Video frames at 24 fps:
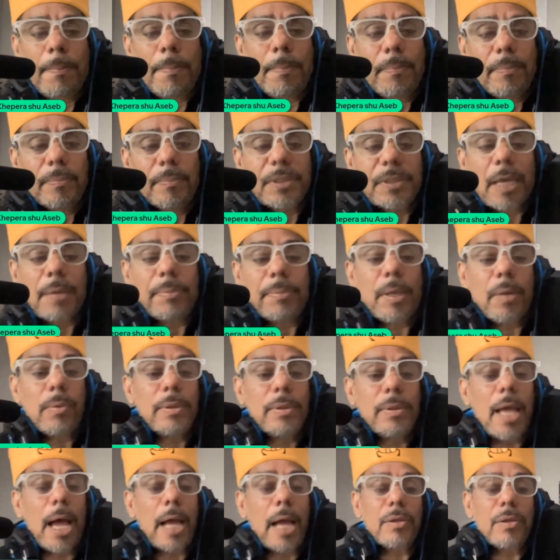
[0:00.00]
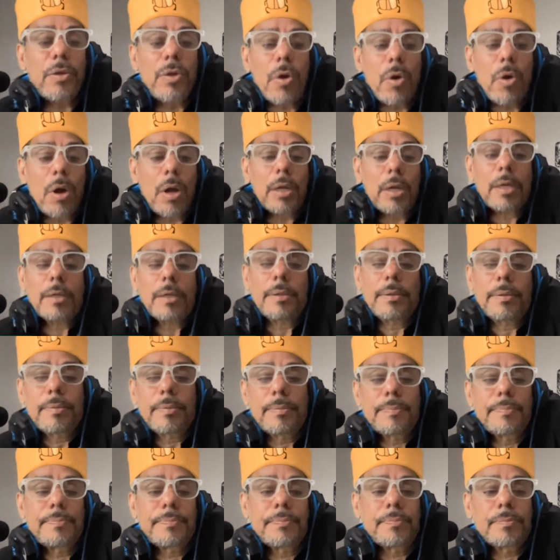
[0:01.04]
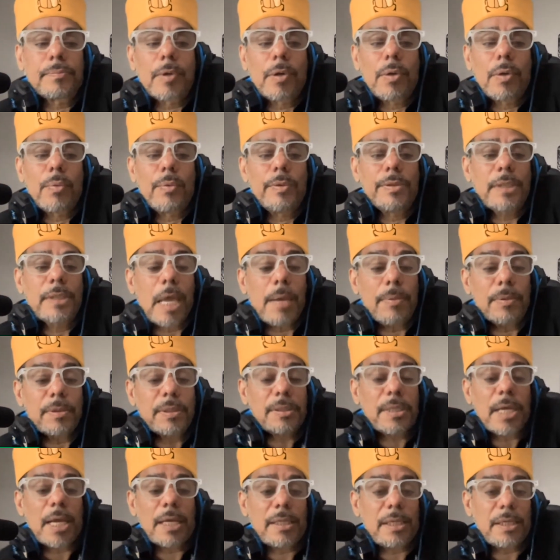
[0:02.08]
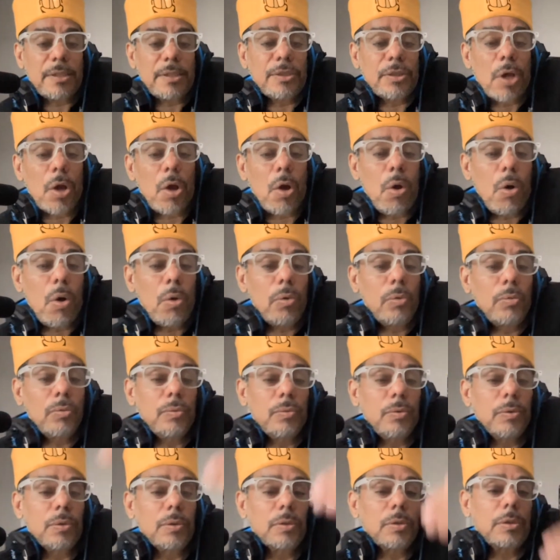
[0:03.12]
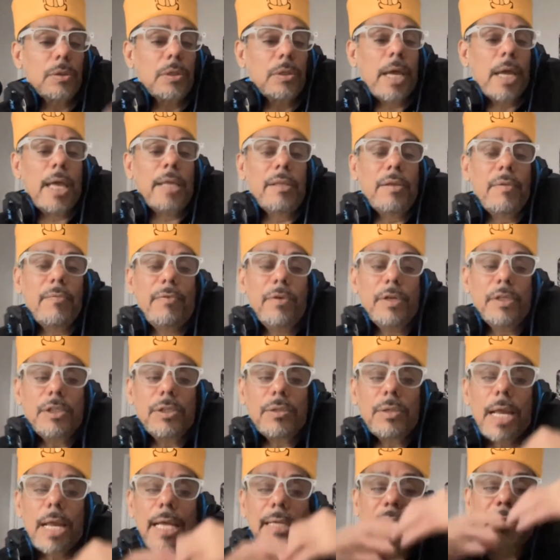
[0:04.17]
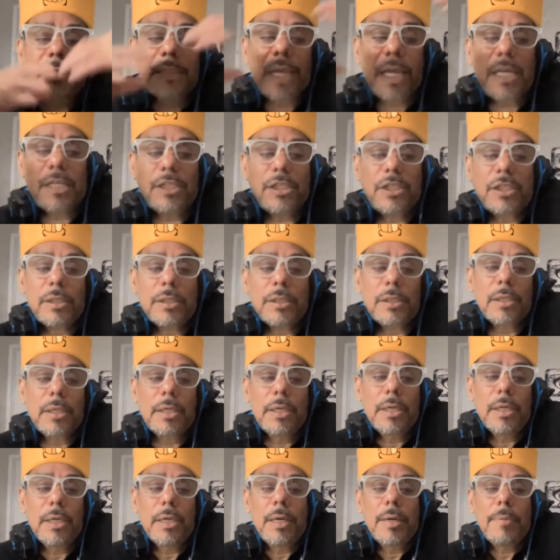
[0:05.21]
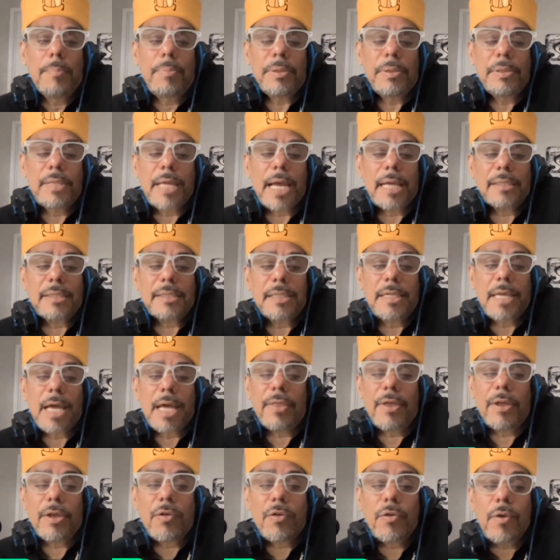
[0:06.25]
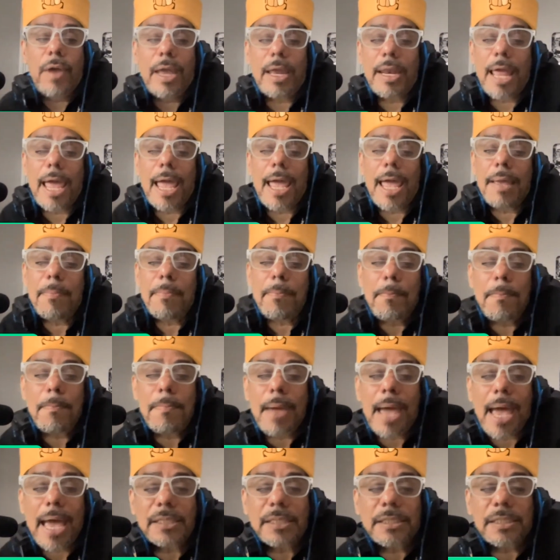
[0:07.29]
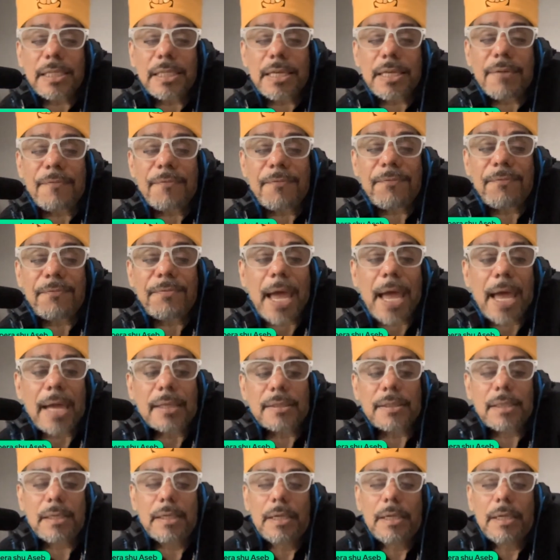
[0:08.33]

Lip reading: same thing with Dr. York. Was able to take these tones and the visualization, put that together and create a magic effect.